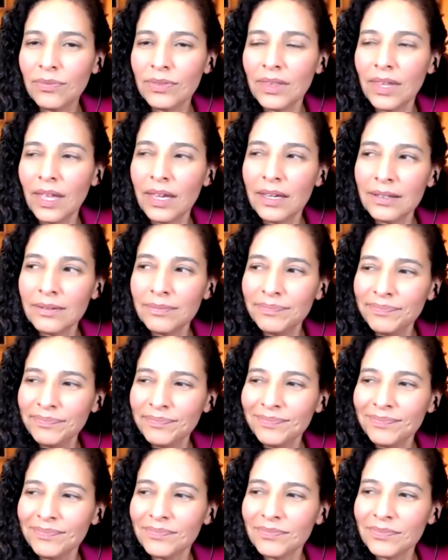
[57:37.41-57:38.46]
Like, hmm,
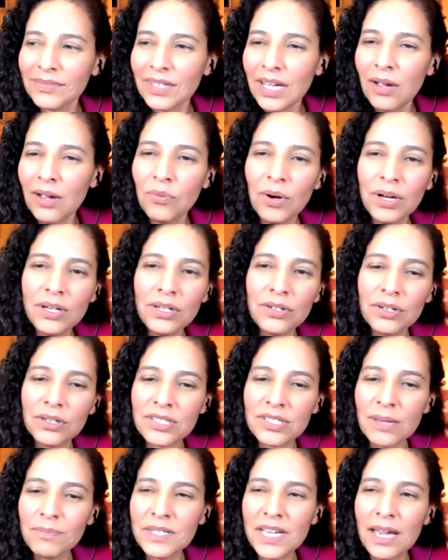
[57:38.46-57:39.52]
I wonder.
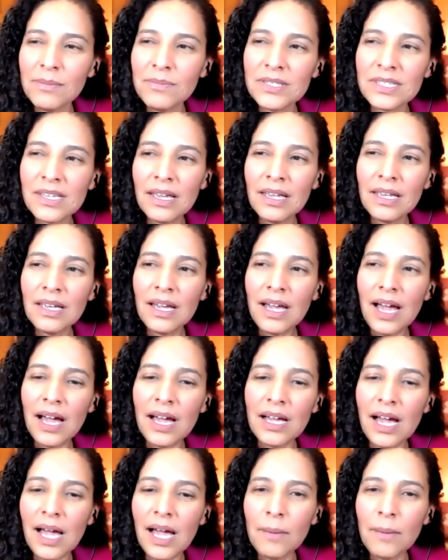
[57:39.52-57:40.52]
Sometimes I